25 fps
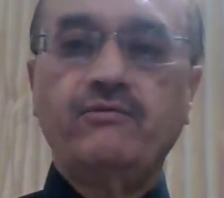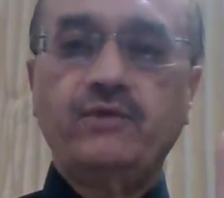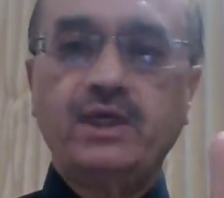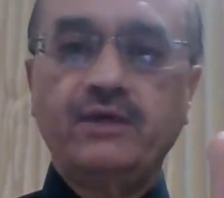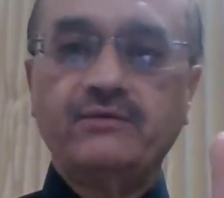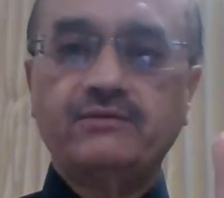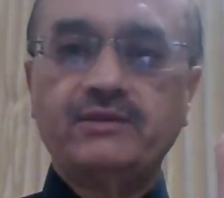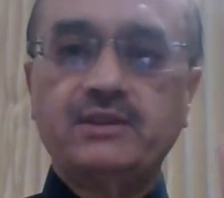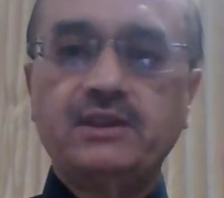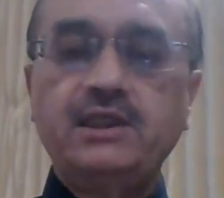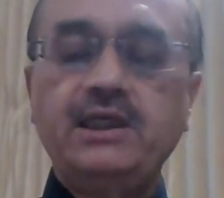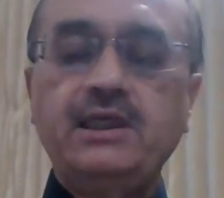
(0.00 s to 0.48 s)

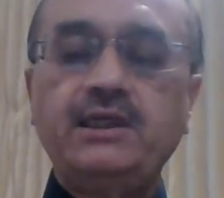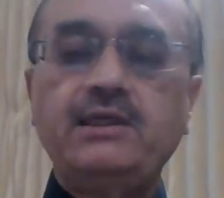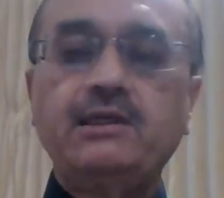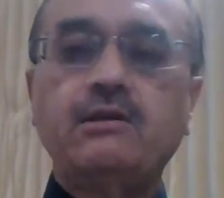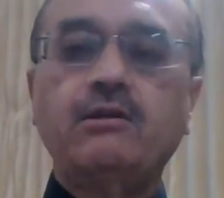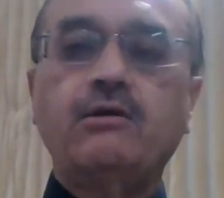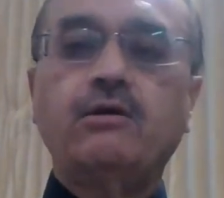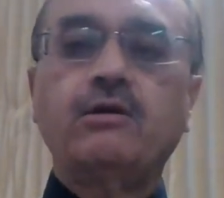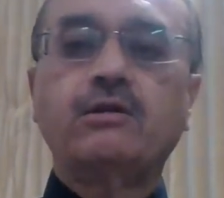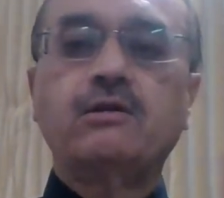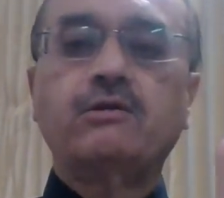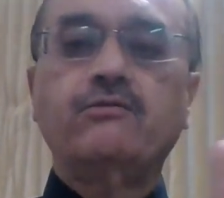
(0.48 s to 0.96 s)
We have
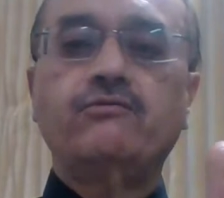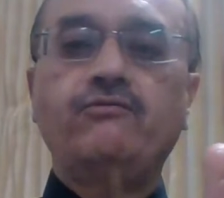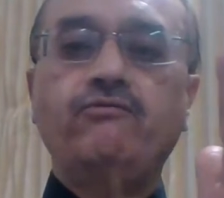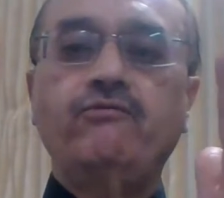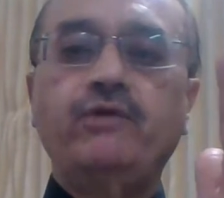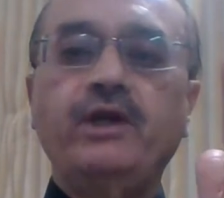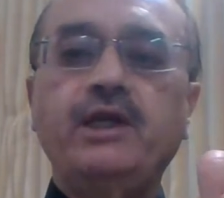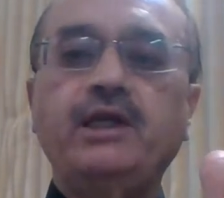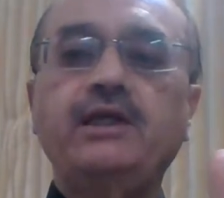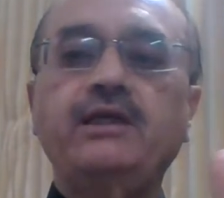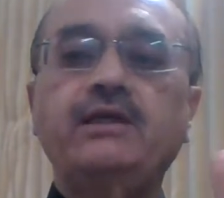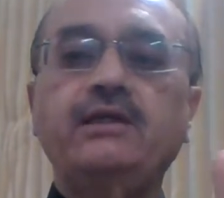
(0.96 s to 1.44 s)
seen a lot of
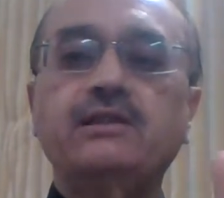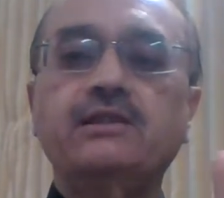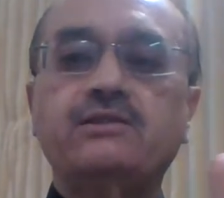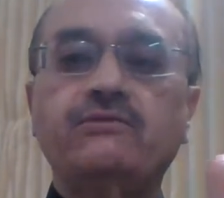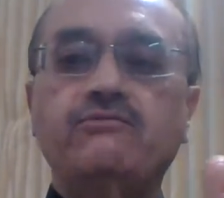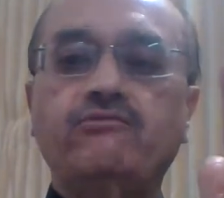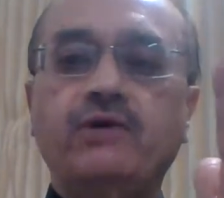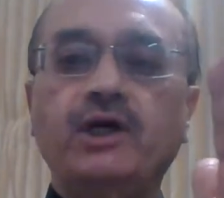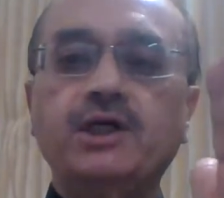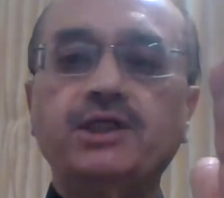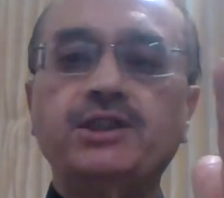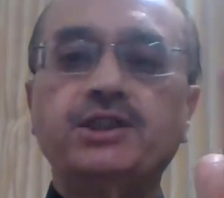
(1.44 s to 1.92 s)

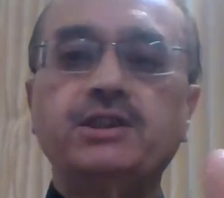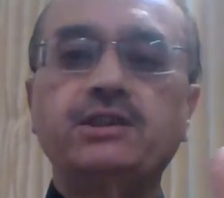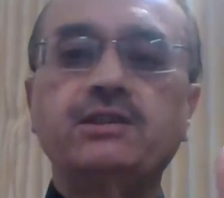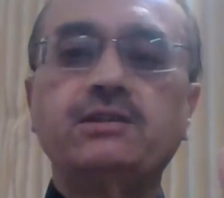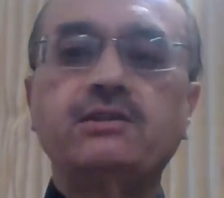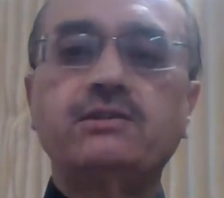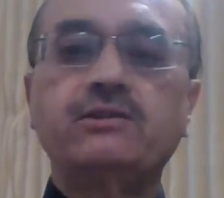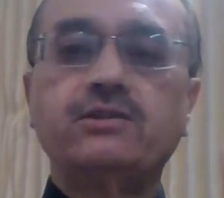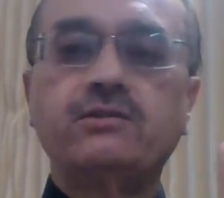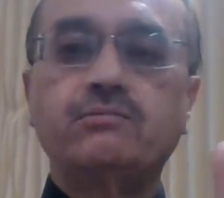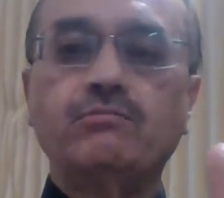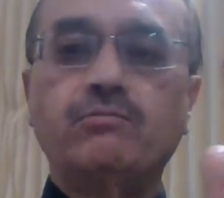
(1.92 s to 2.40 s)
weddings,
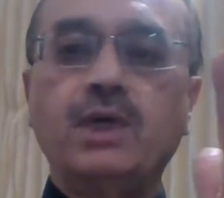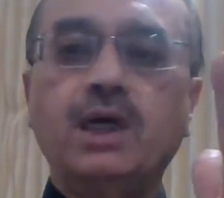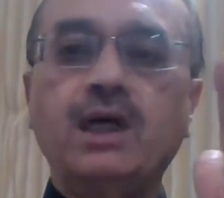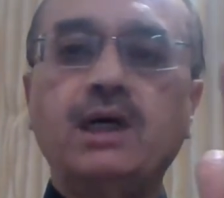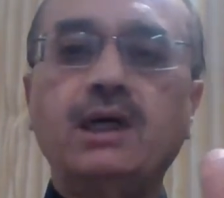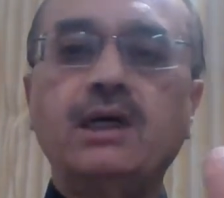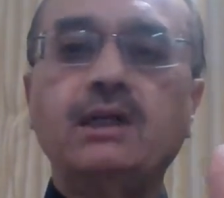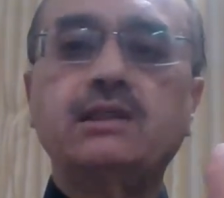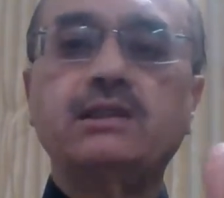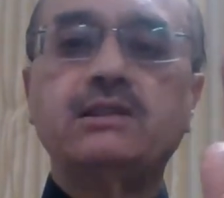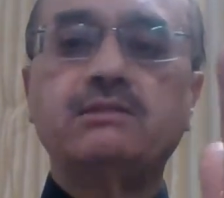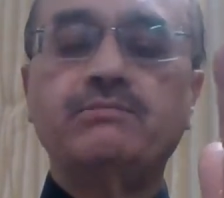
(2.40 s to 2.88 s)
functions,
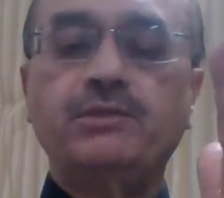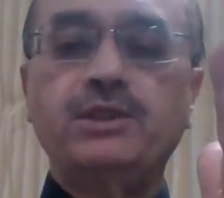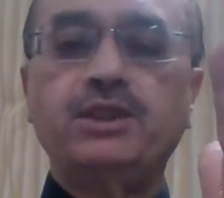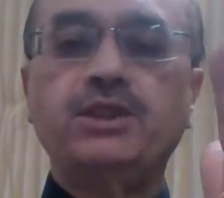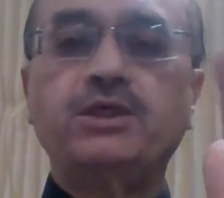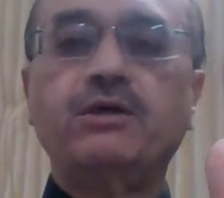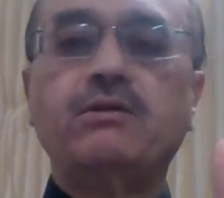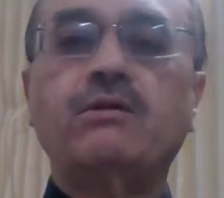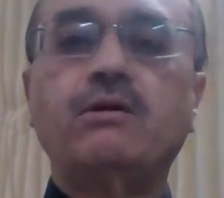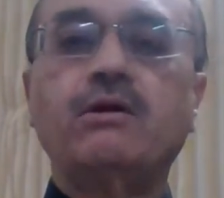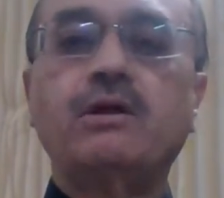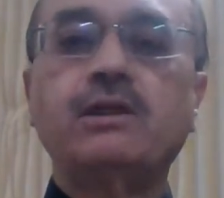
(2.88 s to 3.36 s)
malls,
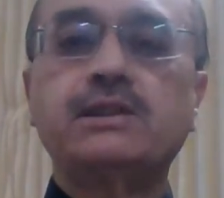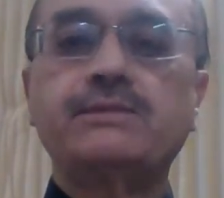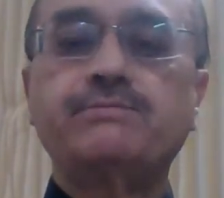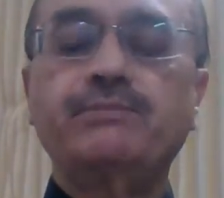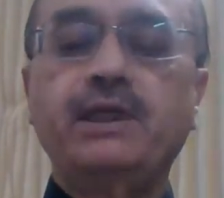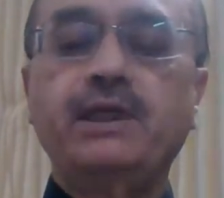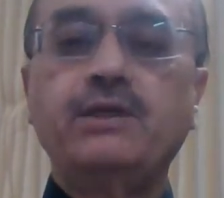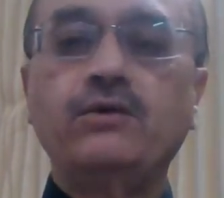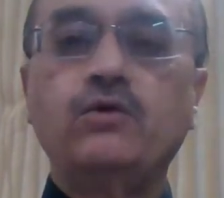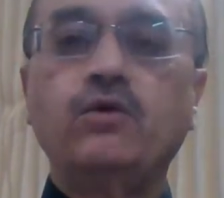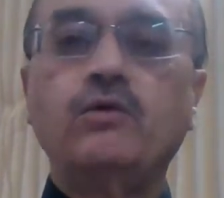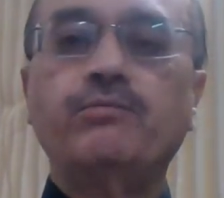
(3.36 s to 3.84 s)
which are
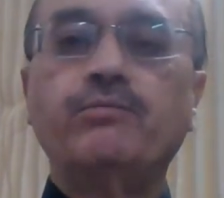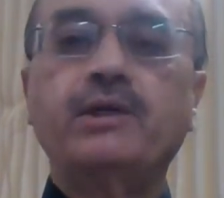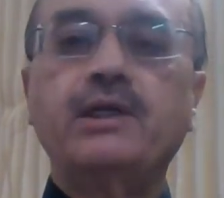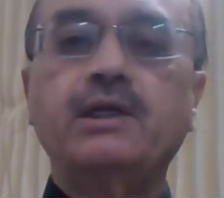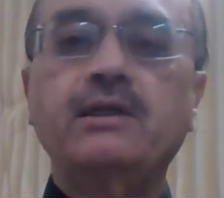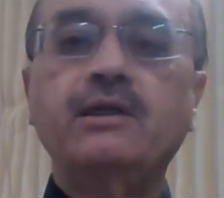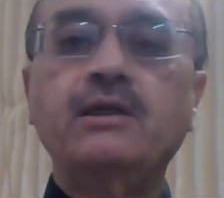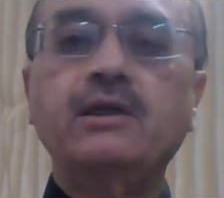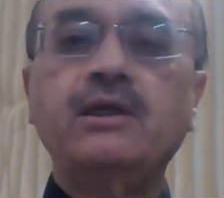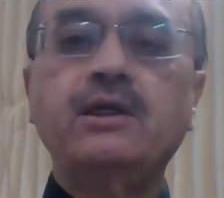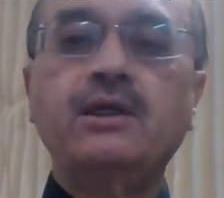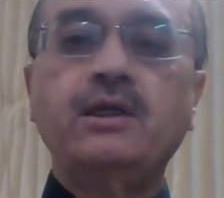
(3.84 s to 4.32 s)
all being
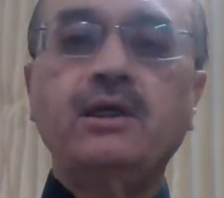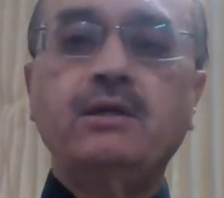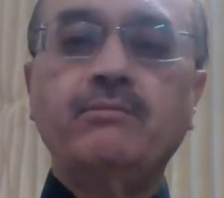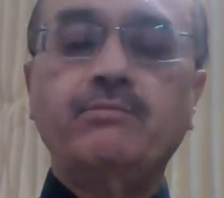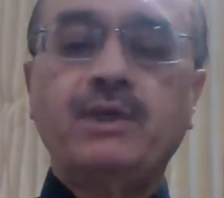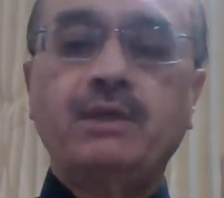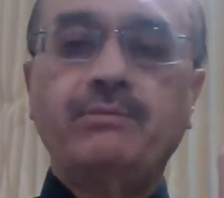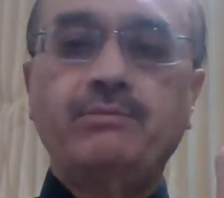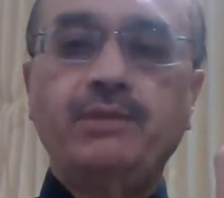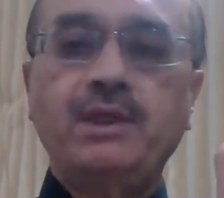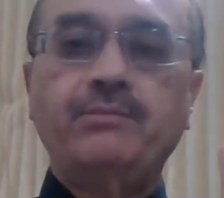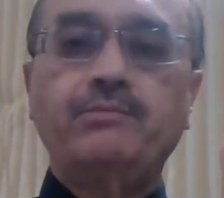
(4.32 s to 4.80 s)
opened,
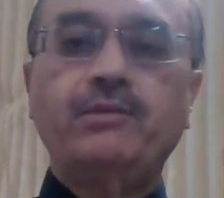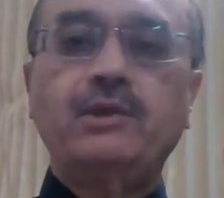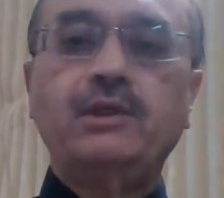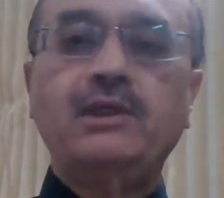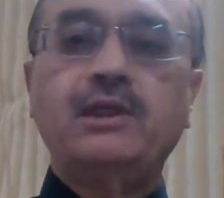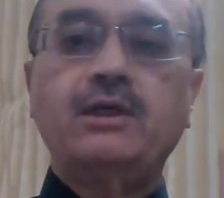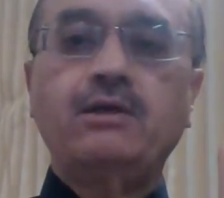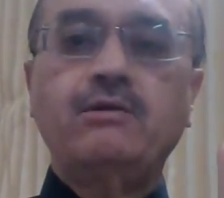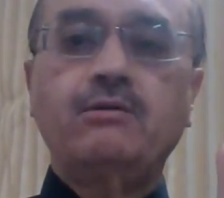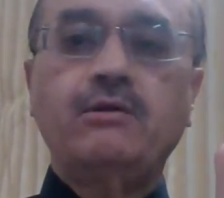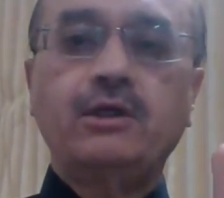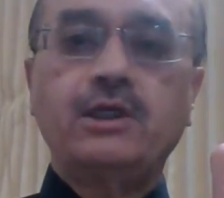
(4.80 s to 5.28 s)
but
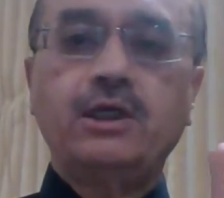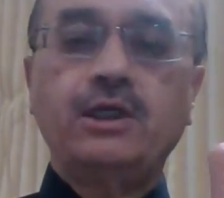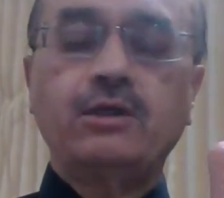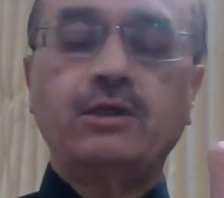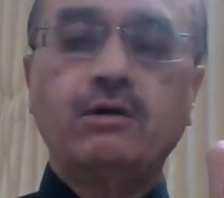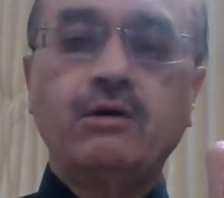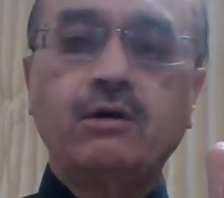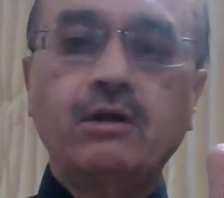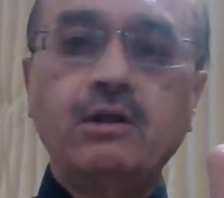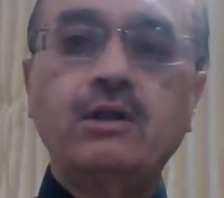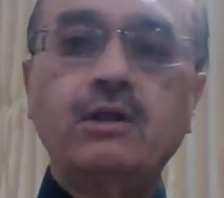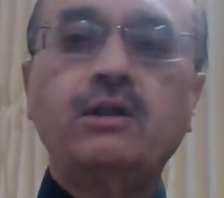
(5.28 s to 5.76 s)
people are not
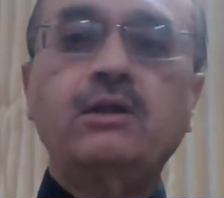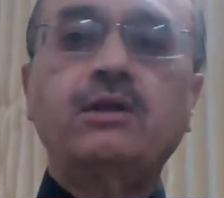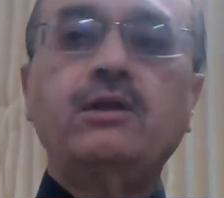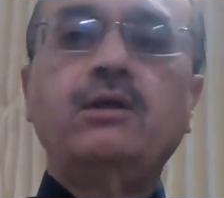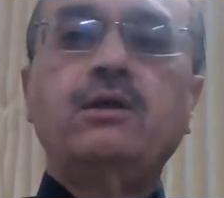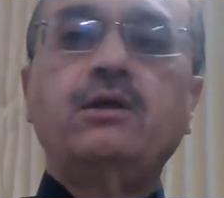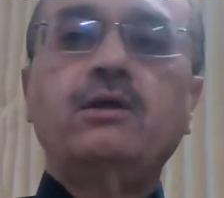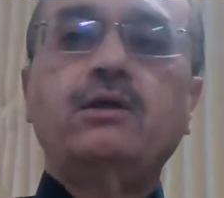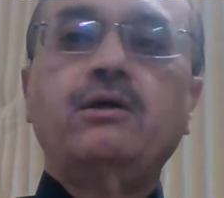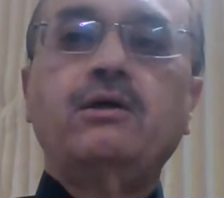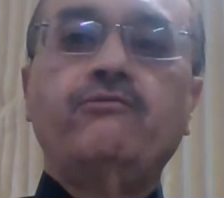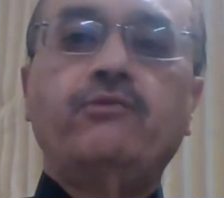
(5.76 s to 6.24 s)
at all
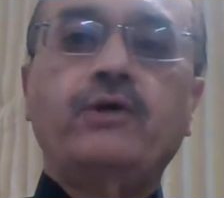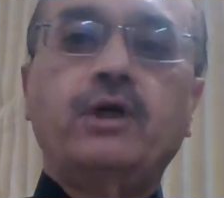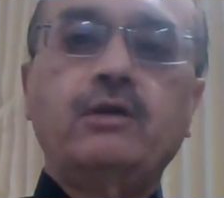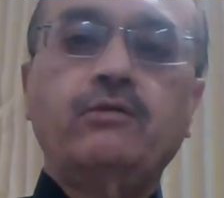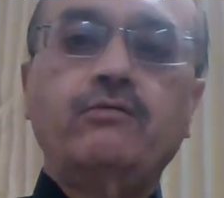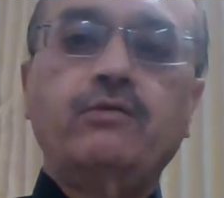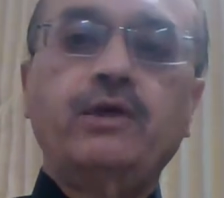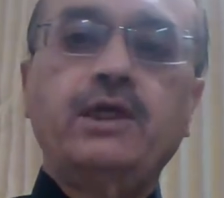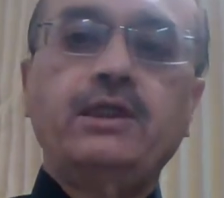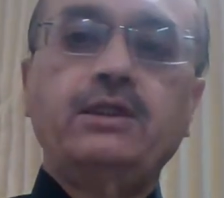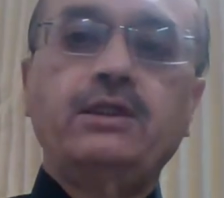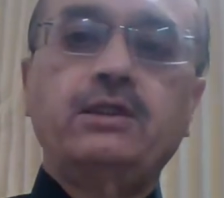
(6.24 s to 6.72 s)

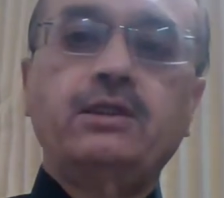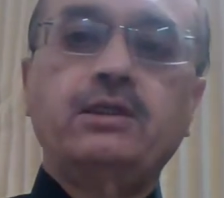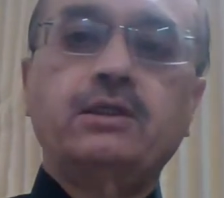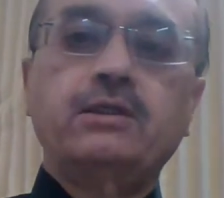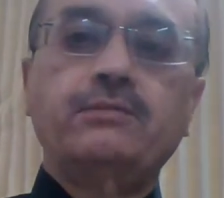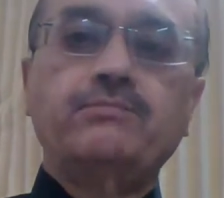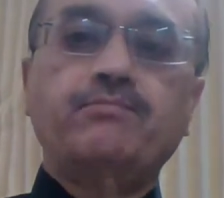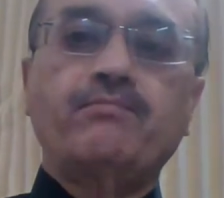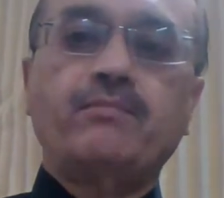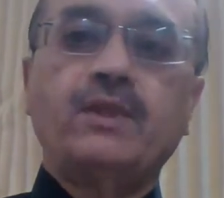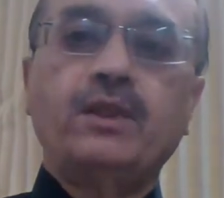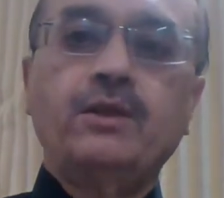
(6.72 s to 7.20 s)
following
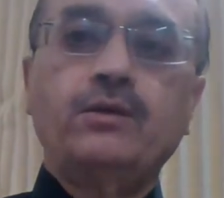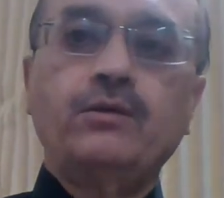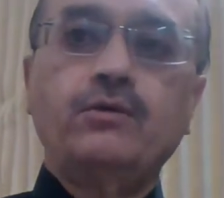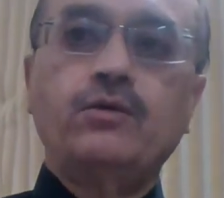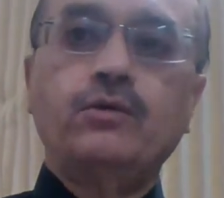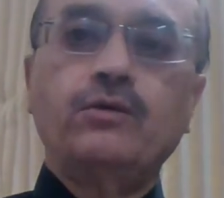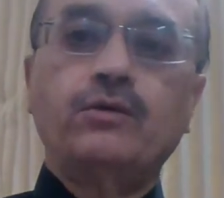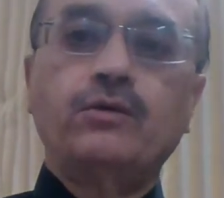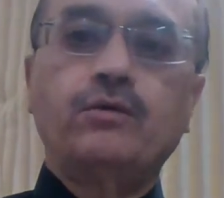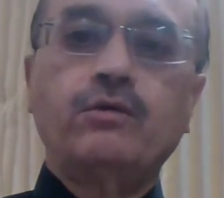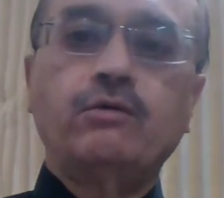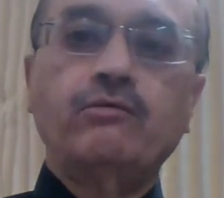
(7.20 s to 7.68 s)
the
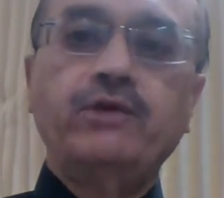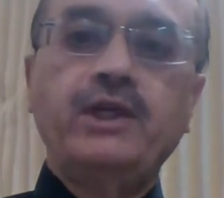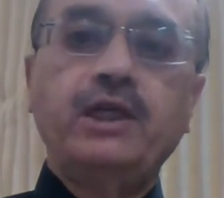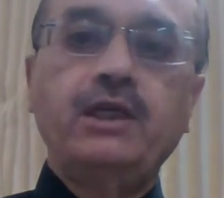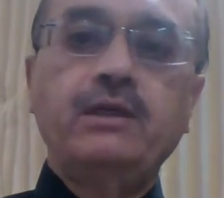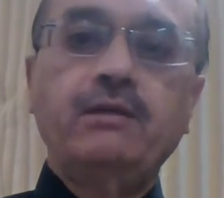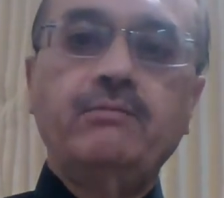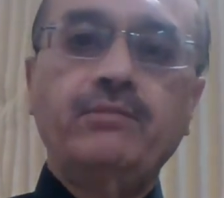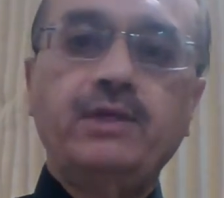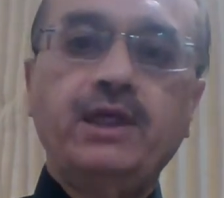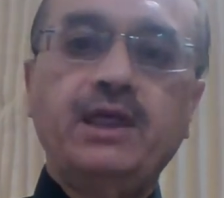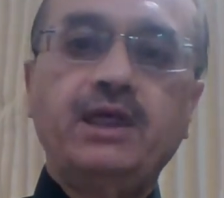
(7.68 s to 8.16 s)

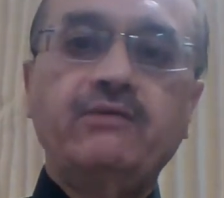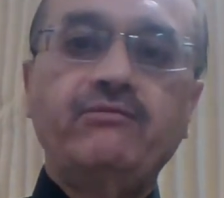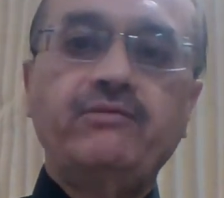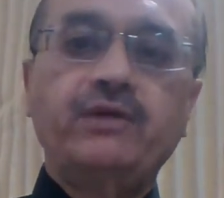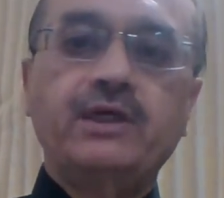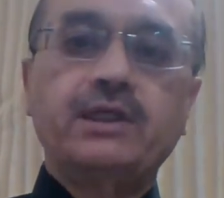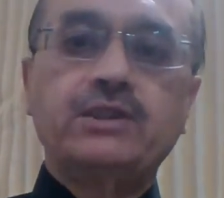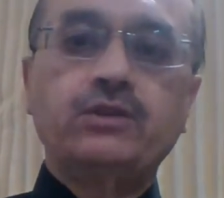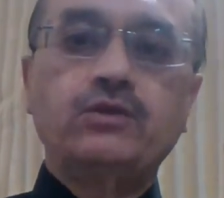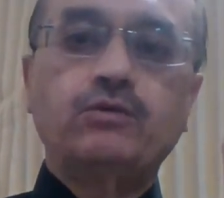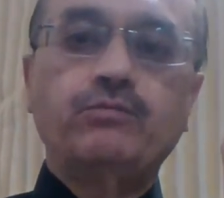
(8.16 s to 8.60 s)
COVID behavior.